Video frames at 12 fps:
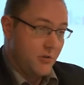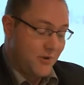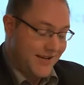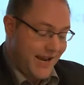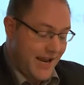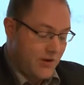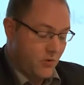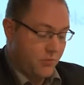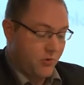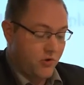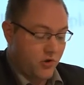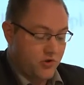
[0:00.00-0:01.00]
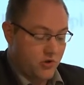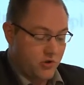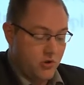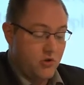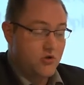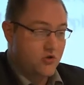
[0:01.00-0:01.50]
with annual
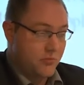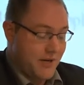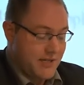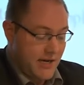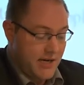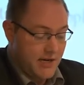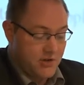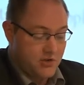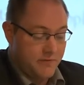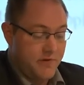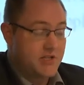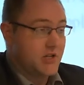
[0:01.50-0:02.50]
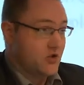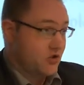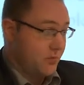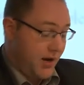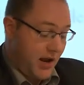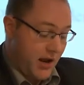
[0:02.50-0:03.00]
production to maintain a sufficient
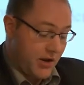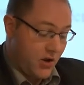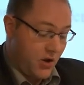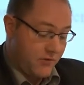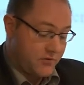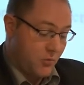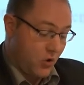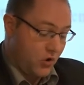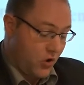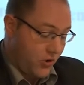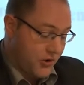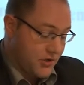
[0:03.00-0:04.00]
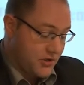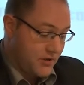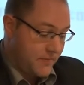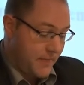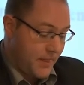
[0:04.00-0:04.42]
supply of small coins.